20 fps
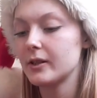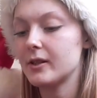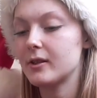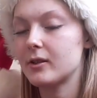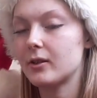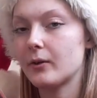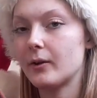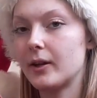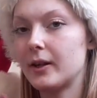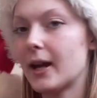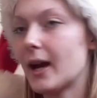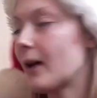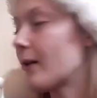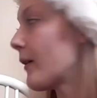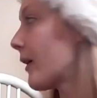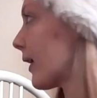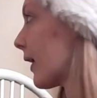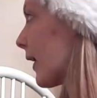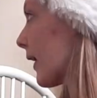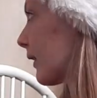So I now
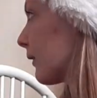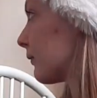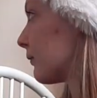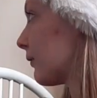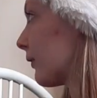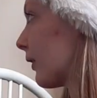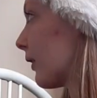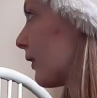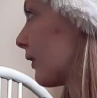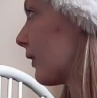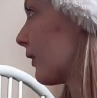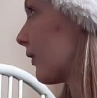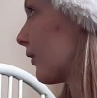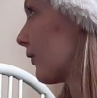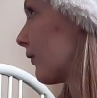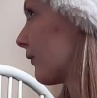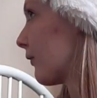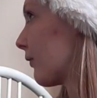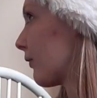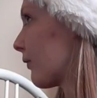have
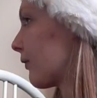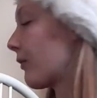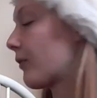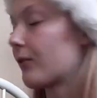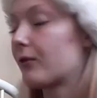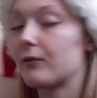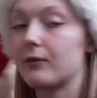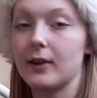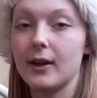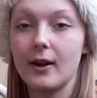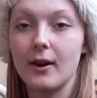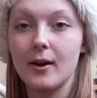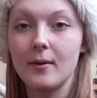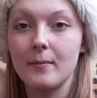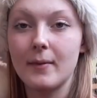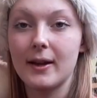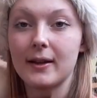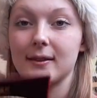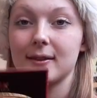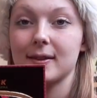3 eye
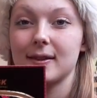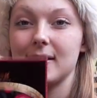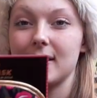masks.